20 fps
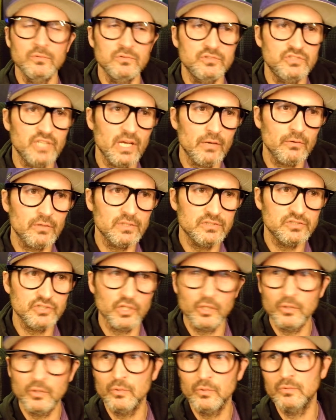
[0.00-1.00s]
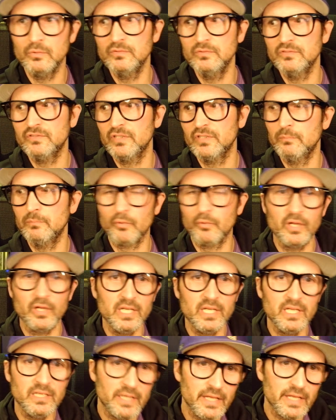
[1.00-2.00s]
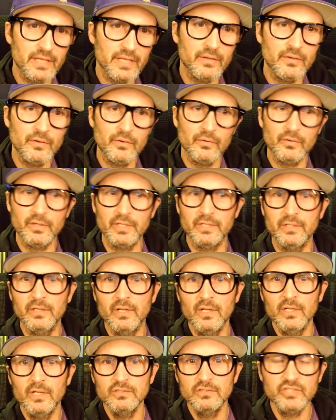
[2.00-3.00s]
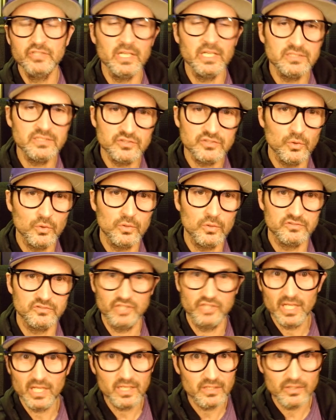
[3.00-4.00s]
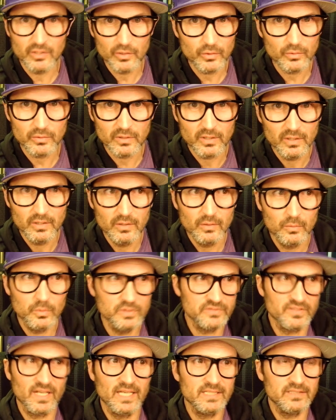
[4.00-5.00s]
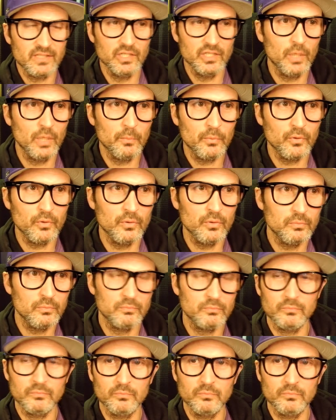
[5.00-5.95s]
Jared Jones and Brady Neal and Chase Shores. Jaden Newt was like the number,